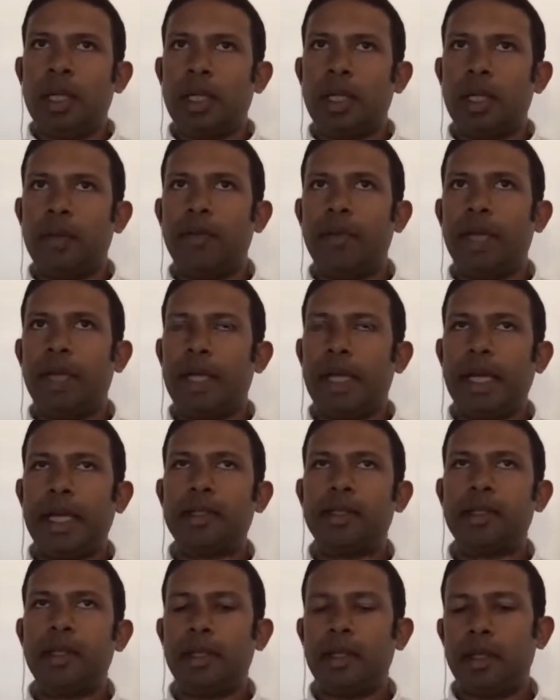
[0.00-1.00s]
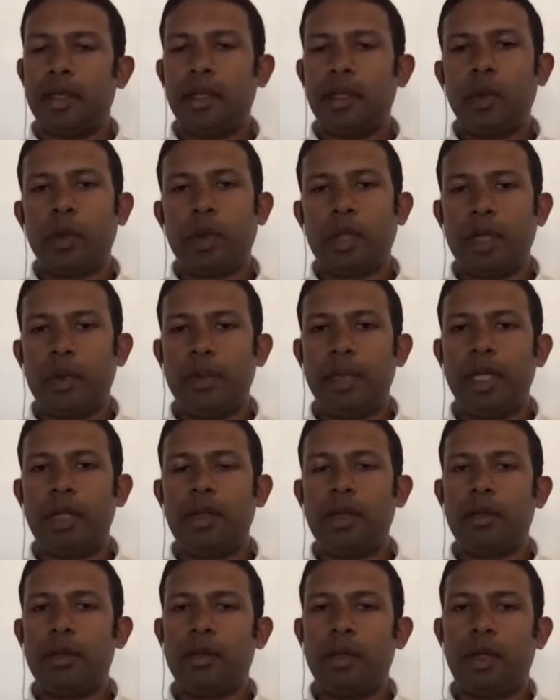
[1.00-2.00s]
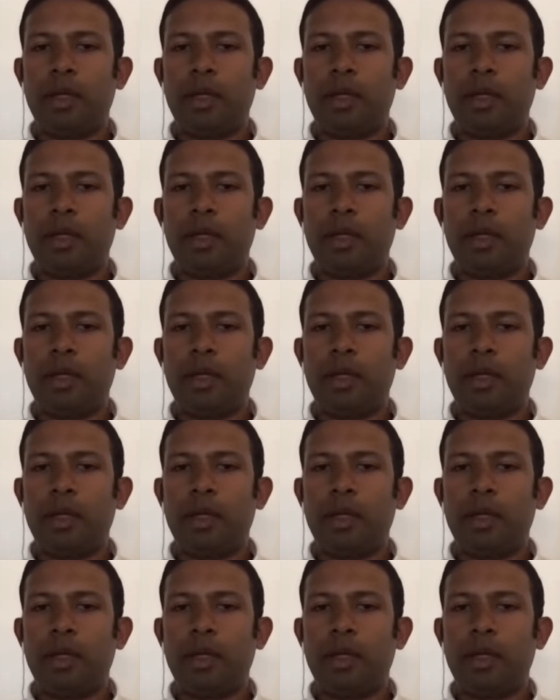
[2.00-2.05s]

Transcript: kind of very hesitant to commit